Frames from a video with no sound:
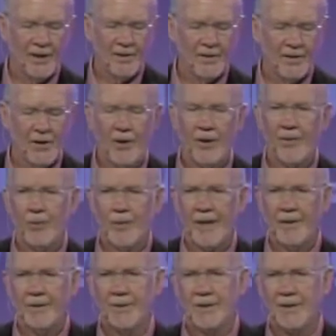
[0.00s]
North
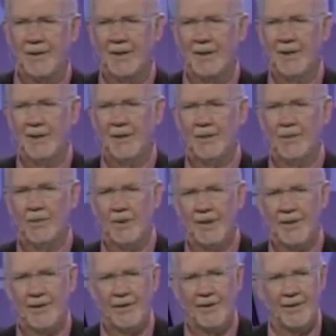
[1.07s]
Wales
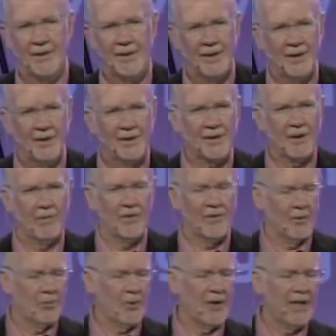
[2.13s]
with some of the
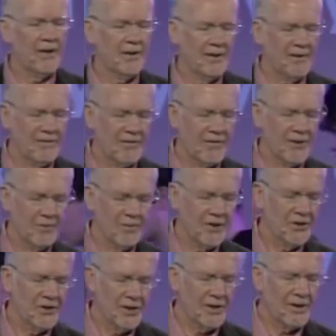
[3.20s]
brethren from the
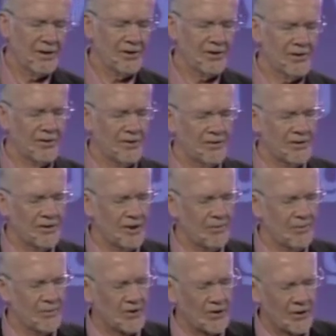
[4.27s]
church,
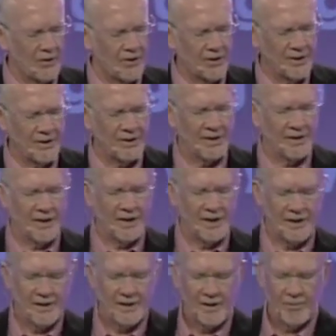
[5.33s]
Jim, John, and
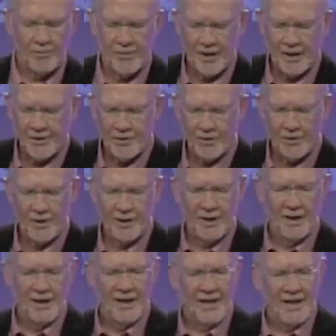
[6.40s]
Humberto,
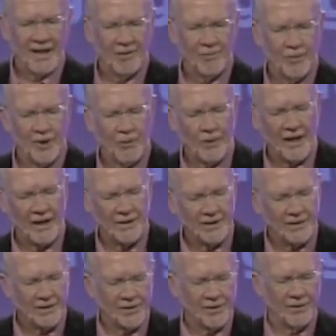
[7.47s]
and we went
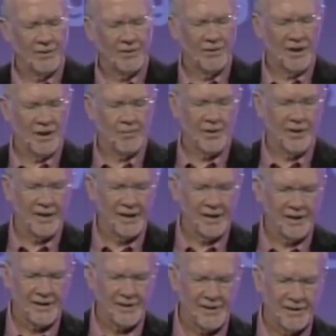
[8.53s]
to a
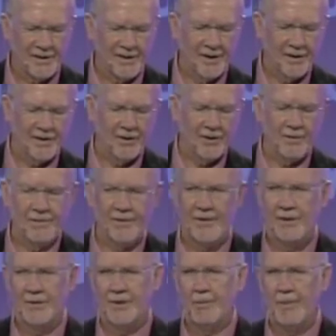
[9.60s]
place called
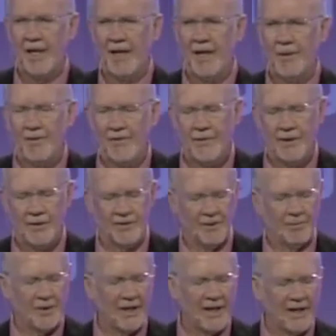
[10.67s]
Phil de
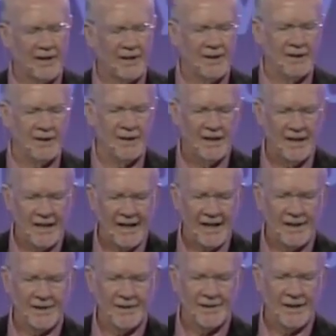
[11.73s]
Brennan,
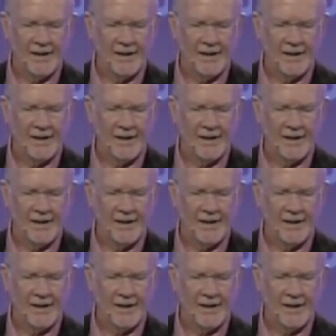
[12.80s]
and